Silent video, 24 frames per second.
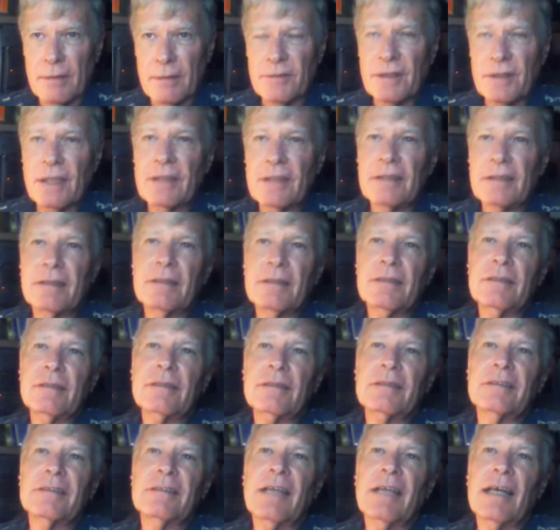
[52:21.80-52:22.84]
So
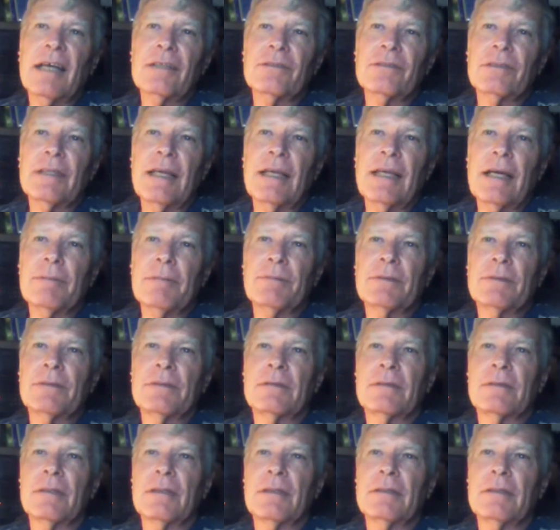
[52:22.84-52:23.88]
this actually
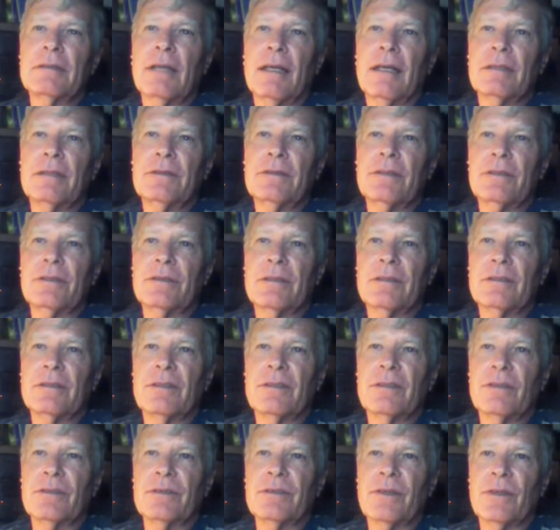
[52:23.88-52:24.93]
happens not just
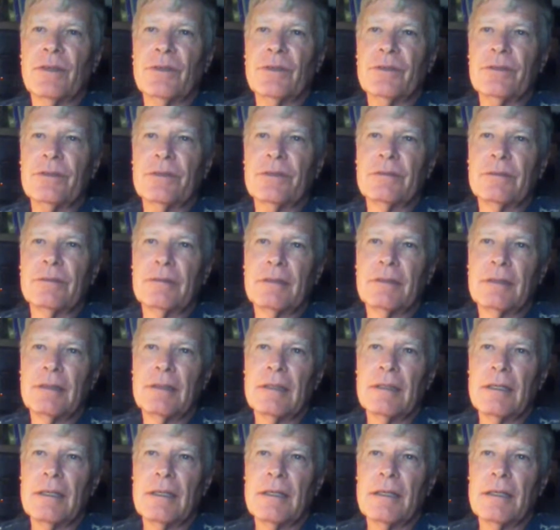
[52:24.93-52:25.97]
on Earth,
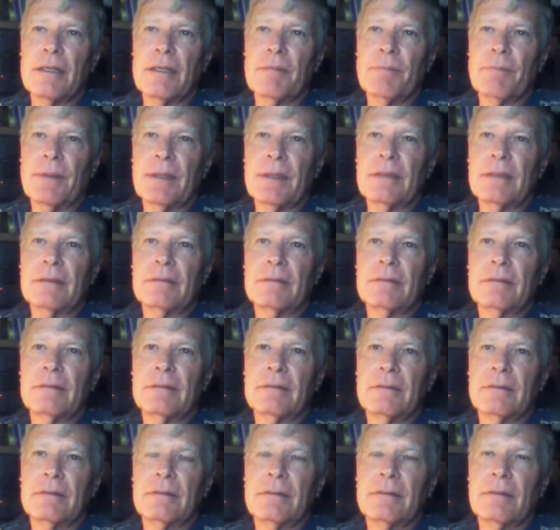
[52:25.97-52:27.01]
but
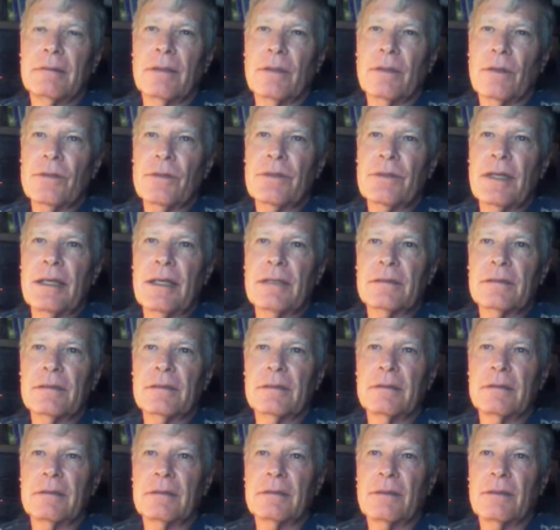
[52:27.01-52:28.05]
Earth has
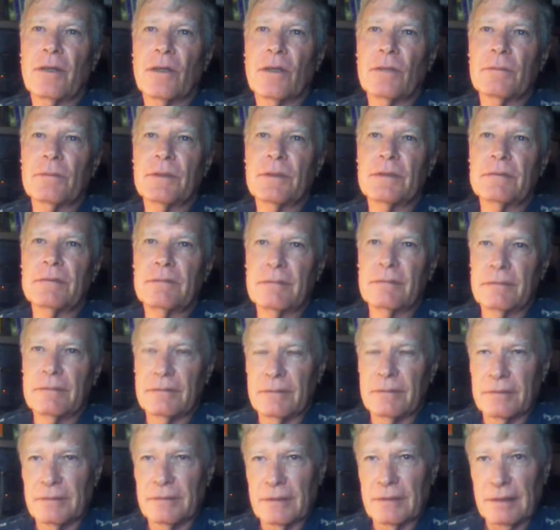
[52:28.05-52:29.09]
a karma,
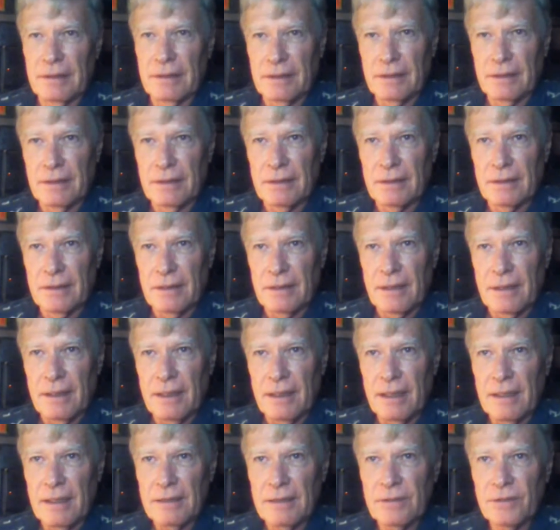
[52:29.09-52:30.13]

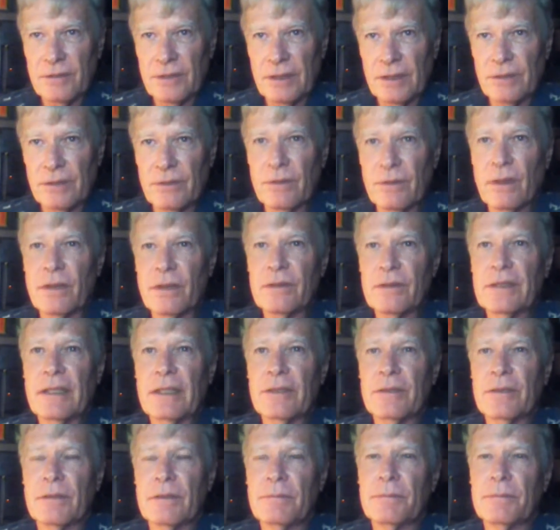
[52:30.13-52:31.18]
and so do all the
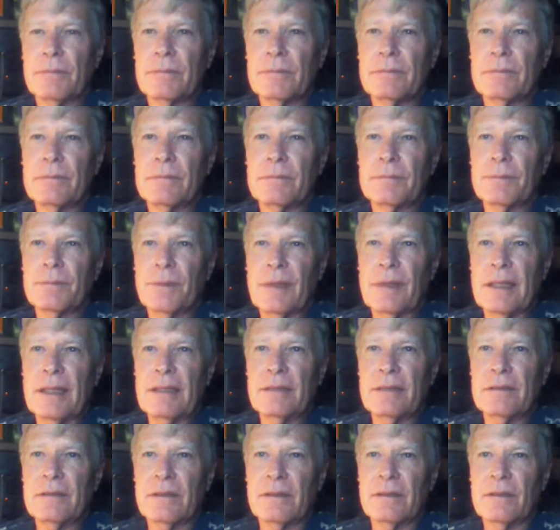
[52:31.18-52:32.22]
other
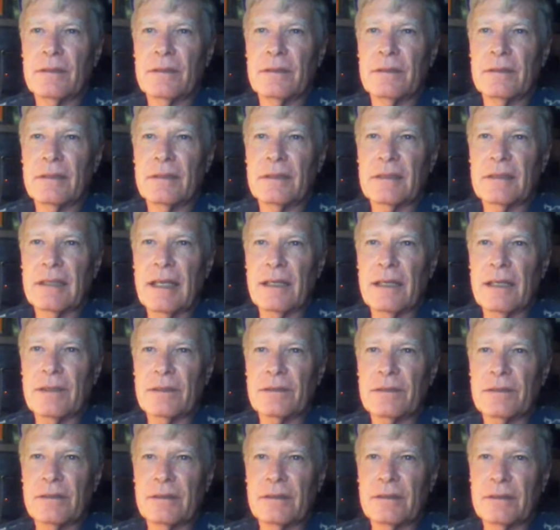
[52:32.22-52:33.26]
planets and
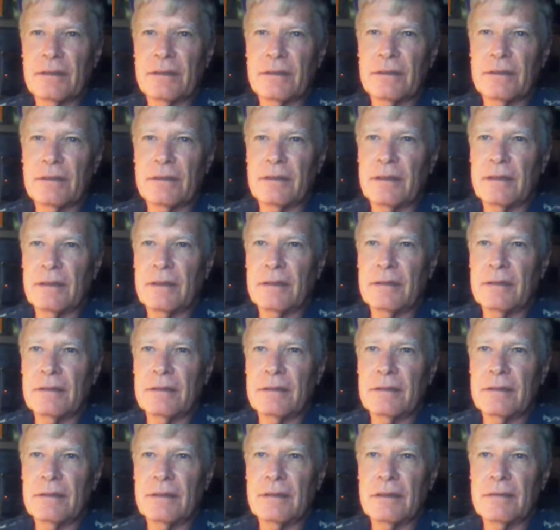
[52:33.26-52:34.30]
galaxies and
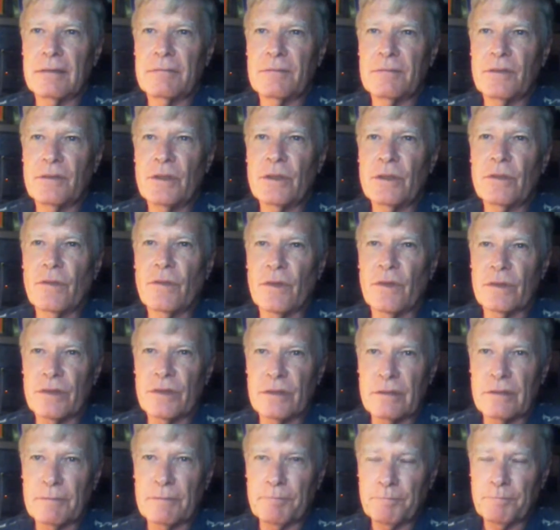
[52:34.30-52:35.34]

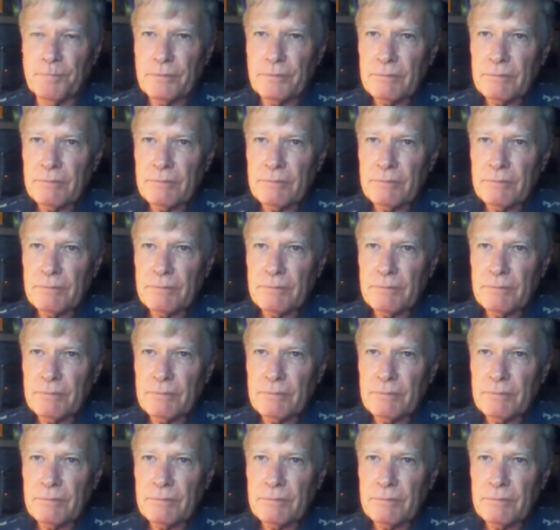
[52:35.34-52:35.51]
universes,